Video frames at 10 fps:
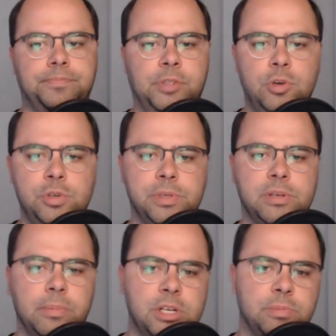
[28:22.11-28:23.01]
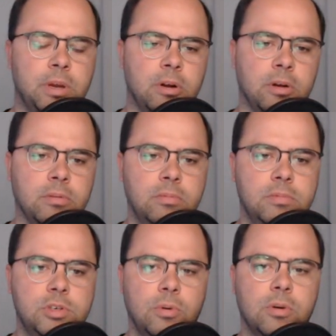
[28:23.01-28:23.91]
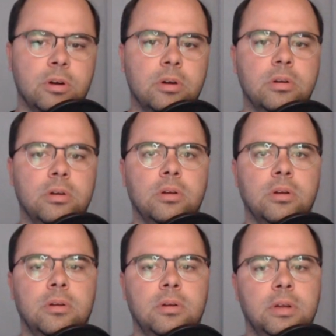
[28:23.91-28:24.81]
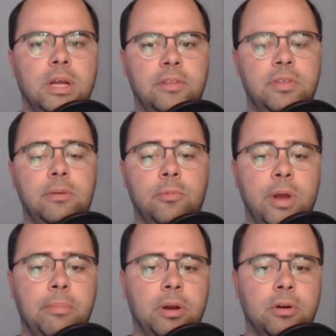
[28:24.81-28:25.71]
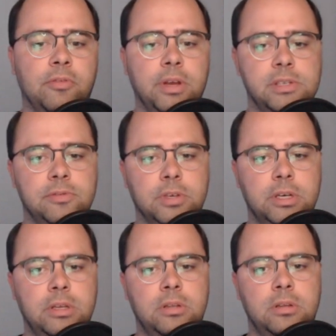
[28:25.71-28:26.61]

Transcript: Kuzma's a much better scorer, and I think way better defensively.